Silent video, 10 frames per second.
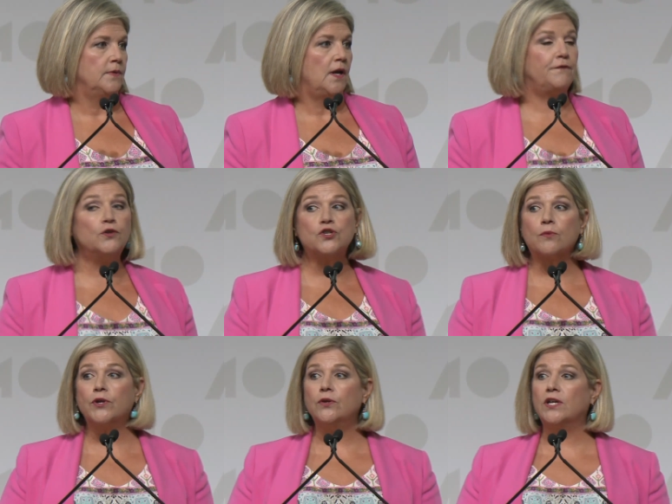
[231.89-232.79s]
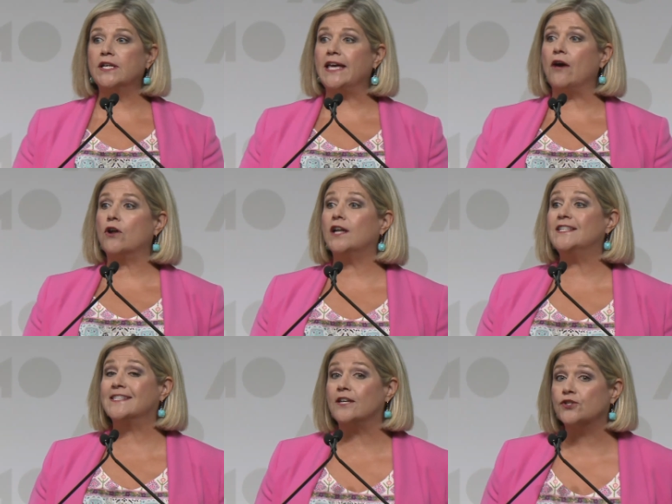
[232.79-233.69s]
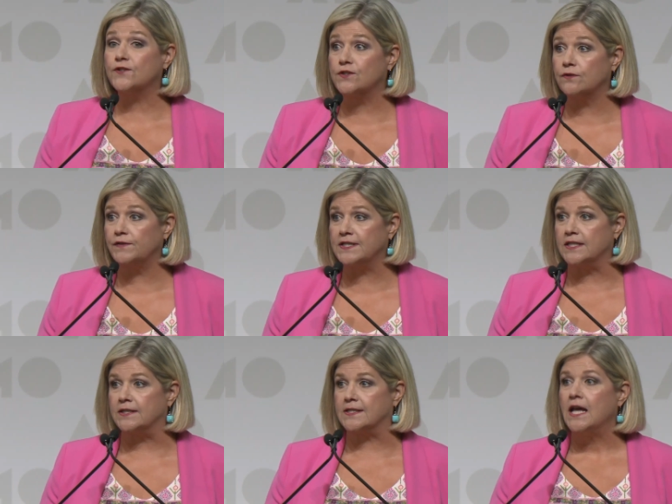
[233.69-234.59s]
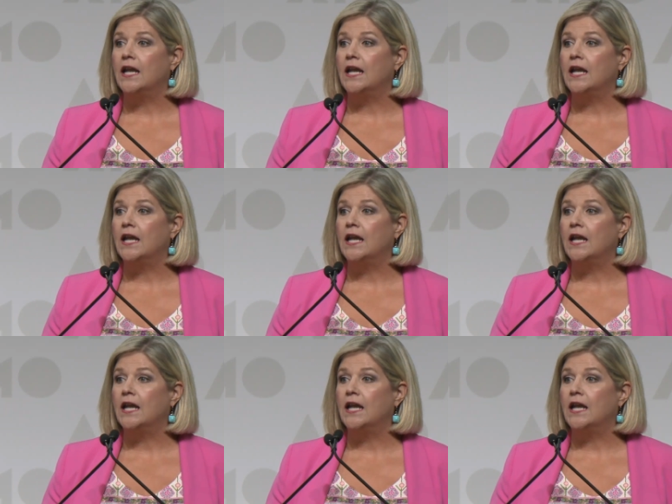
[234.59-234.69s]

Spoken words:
A future where you can count on essential services